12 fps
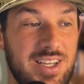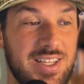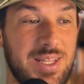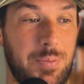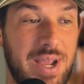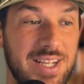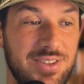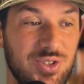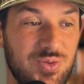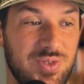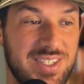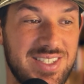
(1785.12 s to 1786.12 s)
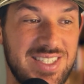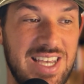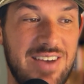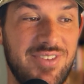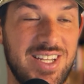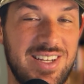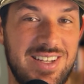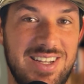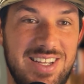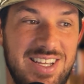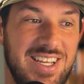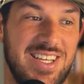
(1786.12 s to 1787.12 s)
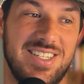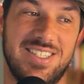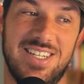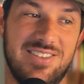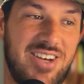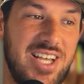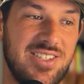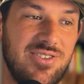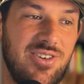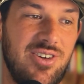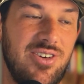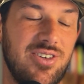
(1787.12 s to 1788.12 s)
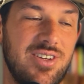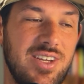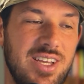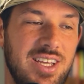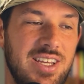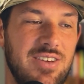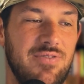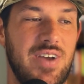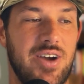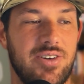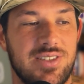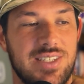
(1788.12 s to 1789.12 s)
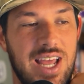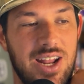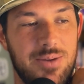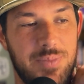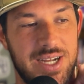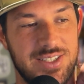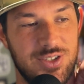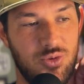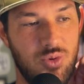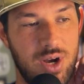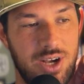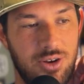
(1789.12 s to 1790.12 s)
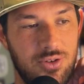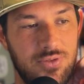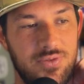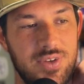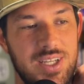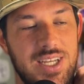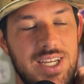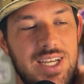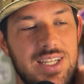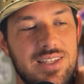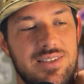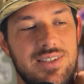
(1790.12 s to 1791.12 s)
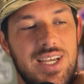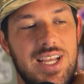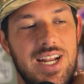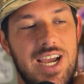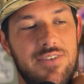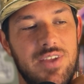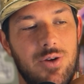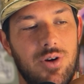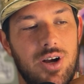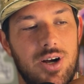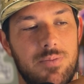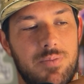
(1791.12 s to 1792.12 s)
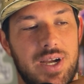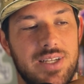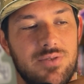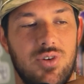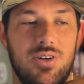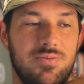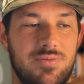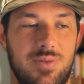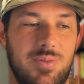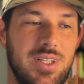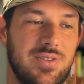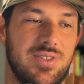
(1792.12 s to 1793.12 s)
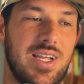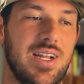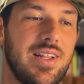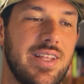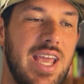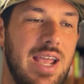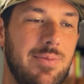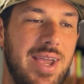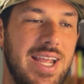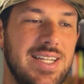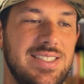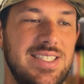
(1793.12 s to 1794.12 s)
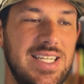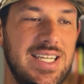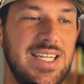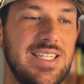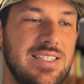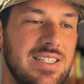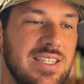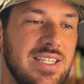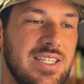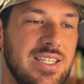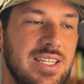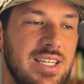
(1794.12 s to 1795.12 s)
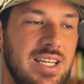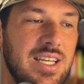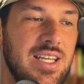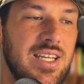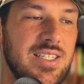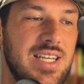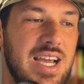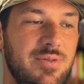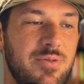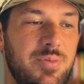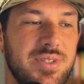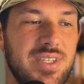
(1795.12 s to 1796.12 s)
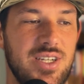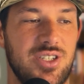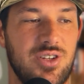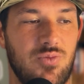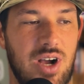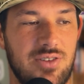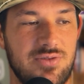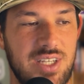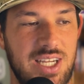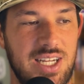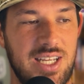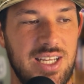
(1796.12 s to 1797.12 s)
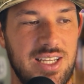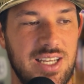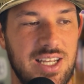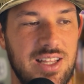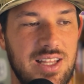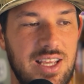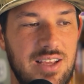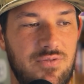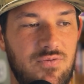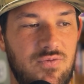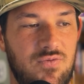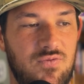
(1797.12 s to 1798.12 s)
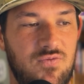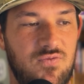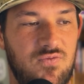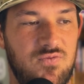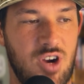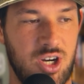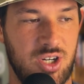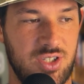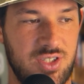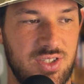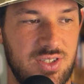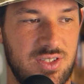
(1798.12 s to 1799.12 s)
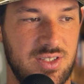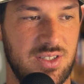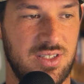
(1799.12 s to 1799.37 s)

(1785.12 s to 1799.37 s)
The Panthers was 7. Didn't last long. Falcons got up by 12. In the second half, they were up by, well, I mean, that was the end of the game, 18. Time of possession while leading in the first